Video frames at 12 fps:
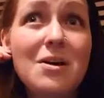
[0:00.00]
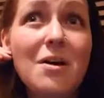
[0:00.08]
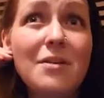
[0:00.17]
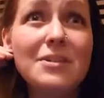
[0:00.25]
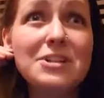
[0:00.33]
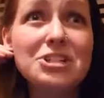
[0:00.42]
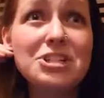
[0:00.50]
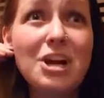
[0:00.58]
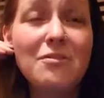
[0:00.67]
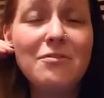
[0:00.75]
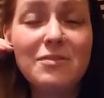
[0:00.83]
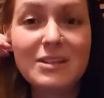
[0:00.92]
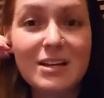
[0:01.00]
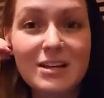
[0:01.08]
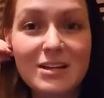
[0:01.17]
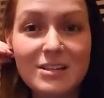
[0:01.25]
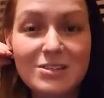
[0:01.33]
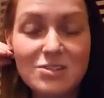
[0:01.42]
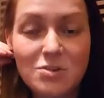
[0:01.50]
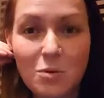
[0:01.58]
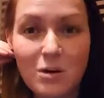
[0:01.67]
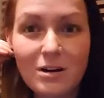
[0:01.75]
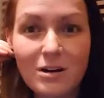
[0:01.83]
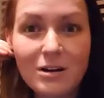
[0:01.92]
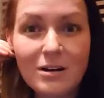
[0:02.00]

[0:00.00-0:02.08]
on the shelf at the store,